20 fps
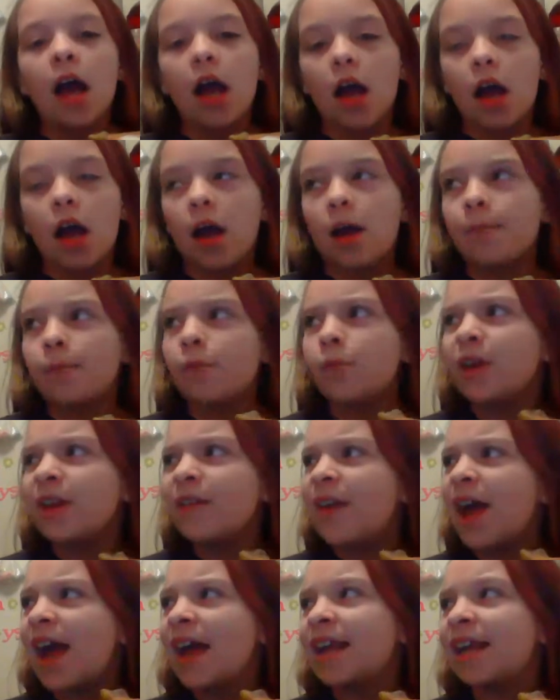Um, we've
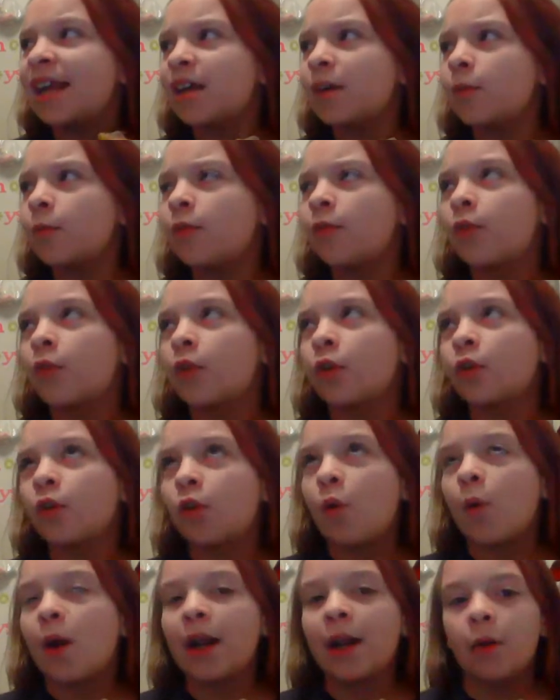had him for
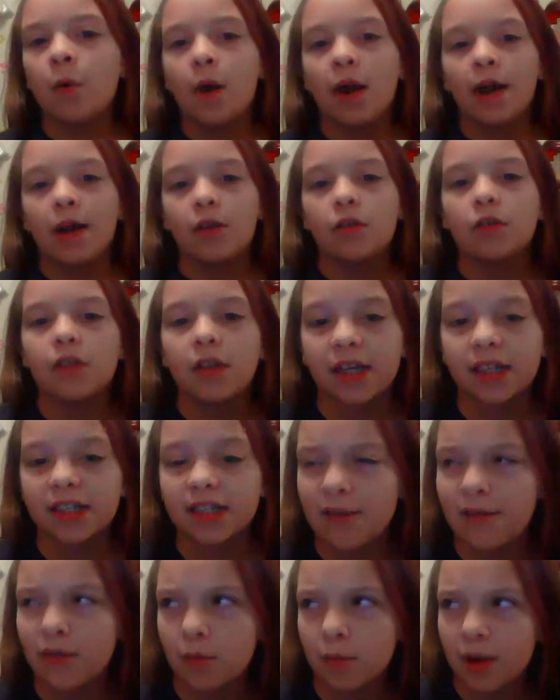quite a while, like
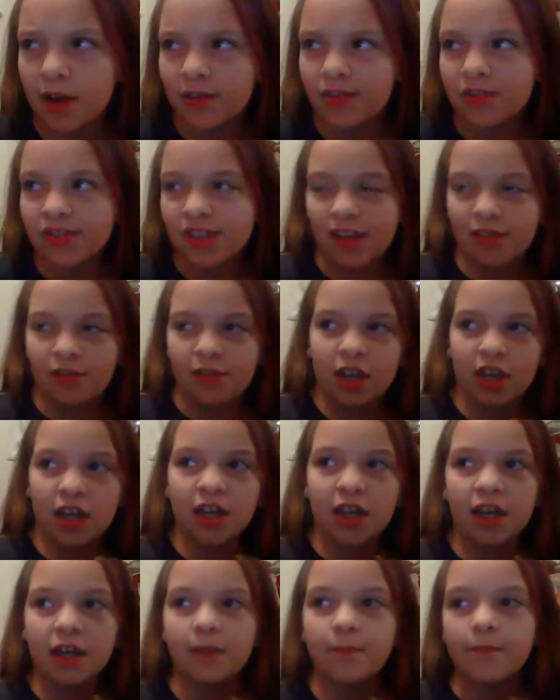seven months, I
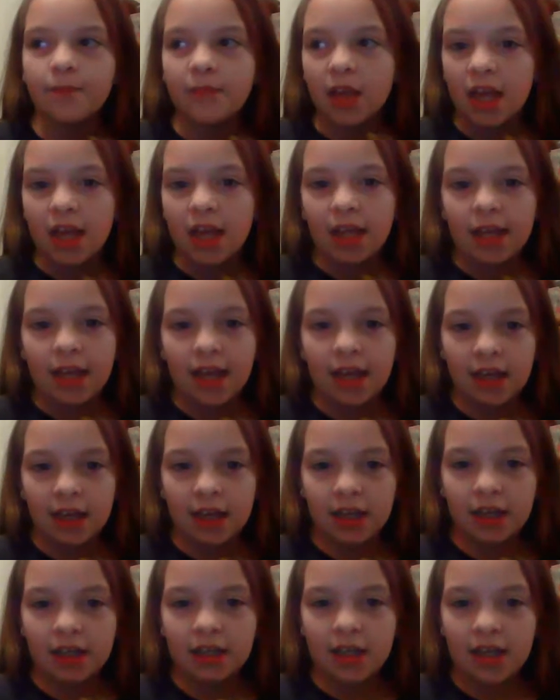think.
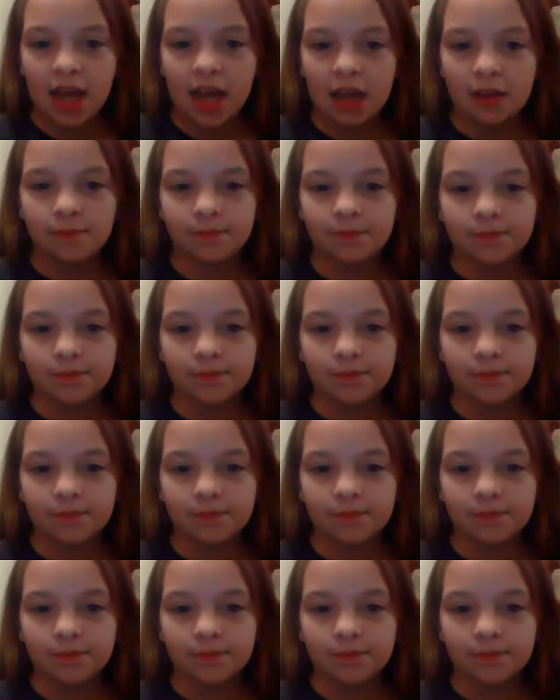And yeah.